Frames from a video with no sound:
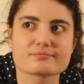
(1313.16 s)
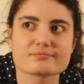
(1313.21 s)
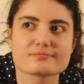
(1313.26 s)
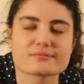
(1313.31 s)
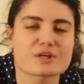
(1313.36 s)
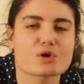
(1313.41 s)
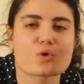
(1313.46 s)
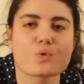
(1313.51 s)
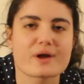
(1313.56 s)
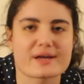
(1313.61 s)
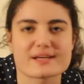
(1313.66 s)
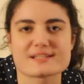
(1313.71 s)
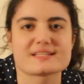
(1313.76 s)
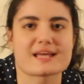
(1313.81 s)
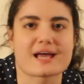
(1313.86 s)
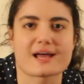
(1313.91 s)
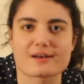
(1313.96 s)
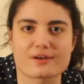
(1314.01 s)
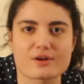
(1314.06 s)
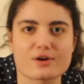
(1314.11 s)
the
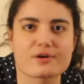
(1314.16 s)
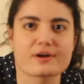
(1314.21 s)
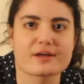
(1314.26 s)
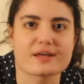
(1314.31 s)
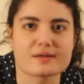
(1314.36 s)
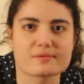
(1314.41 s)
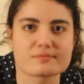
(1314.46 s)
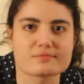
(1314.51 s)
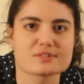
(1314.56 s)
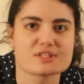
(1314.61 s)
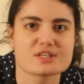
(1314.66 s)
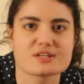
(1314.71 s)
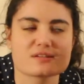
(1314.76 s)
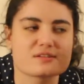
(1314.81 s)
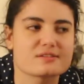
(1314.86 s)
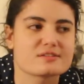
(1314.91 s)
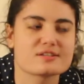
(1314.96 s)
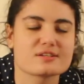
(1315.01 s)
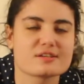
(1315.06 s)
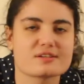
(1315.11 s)
quicksand got him. She
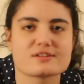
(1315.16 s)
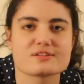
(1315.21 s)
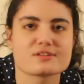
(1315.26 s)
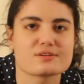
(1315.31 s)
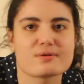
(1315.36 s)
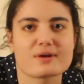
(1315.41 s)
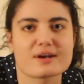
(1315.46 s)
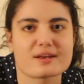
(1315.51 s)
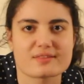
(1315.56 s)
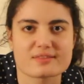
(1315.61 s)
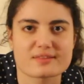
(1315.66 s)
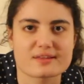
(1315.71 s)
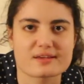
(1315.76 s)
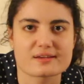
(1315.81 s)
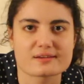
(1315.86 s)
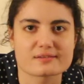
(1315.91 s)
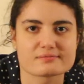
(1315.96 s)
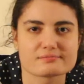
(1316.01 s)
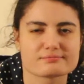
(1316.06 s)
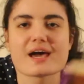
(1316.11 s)
didn't do
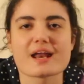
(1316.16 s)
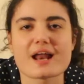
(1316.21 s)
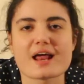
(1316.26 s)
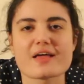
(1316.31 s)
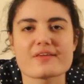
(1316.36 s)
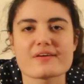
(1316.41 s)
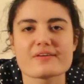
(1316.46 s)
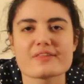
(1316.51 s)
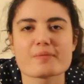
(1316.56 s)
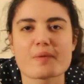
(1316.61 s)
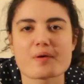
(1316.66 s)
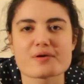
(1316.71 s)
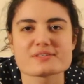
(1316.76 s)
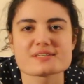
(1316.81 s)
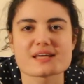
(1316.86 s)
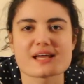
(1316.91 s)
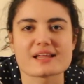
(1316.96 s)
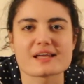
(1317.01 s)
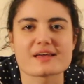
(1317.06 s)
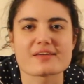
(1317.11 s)
anything. And I think the most
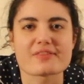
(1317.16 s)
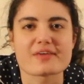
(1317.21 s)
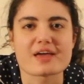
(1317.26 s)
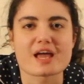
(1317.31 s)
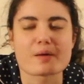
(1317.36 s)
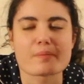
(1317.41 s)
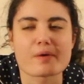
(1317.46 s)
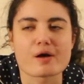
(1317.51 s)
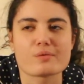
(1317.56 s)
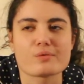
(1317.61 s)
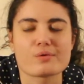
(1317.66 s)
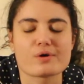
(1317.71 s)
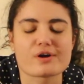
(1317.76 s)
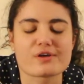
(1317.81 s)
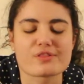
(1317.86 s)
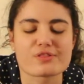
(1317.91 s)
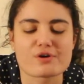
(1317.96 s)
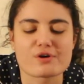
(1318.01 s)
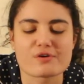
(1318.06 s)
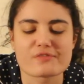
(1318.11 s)
telling thing about what I
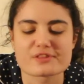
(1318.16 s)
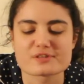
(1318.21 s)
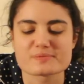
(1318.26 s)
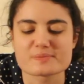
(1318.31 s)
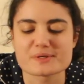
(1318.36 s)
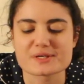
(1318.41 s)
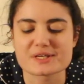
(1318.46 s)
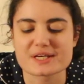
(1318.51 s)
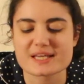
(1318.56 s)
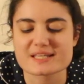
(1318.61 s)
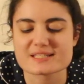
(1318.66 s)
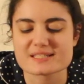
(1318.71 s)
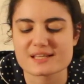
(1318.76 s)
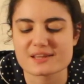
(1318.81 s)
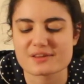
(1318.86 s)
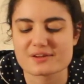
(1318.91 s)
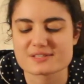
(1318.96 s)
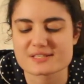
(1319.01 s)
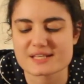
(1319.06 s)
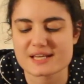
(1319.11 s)
thought of this book is that
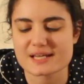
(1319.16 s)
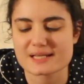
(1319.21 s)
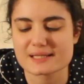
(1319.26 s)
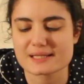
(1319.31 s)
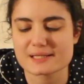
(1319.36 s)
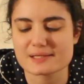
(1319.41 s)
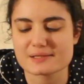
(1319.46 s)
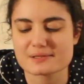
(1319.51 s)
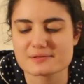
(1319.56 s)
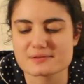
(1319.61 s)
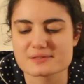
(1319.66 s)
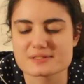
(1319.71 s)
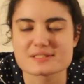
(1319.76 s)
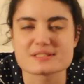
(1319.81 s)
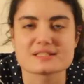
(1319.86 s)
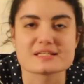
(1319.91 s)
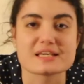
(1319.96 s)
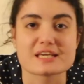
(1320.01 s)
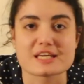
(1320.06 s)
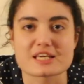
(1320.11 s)
there's like a little
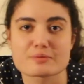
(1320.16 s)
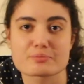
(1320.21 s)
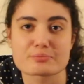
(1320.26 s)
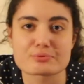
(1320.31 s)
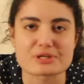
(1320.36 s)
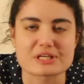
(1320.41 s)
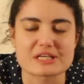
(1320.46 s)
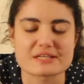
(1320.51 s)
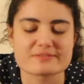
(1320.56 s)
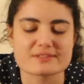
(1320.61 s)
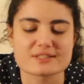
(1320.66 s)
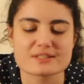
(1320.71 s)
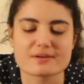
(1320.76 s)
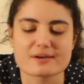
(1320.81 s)
sneak preview